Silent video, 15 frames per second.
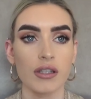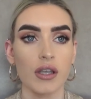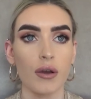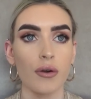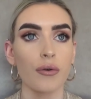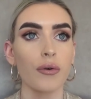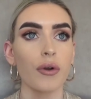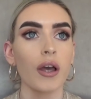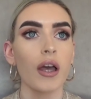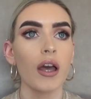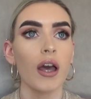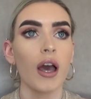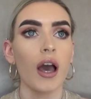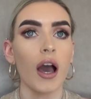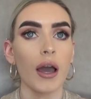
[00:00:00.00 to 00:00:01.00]
So
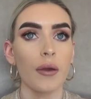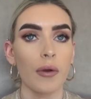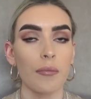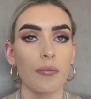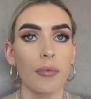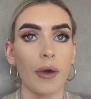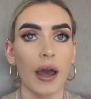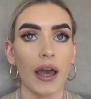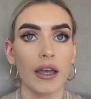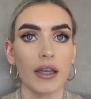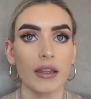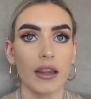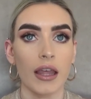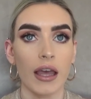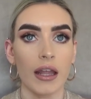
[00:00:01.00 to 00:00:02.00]
I went
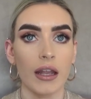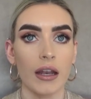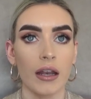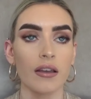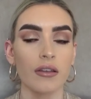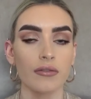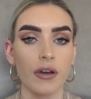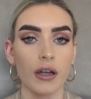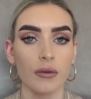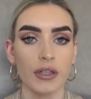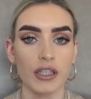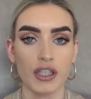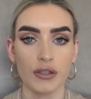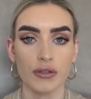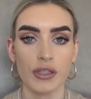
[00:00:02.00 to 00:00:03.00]
back then on the
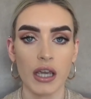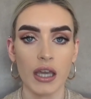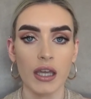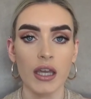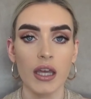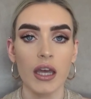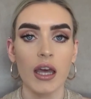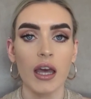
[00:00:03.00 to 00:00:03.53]
following Tuesday,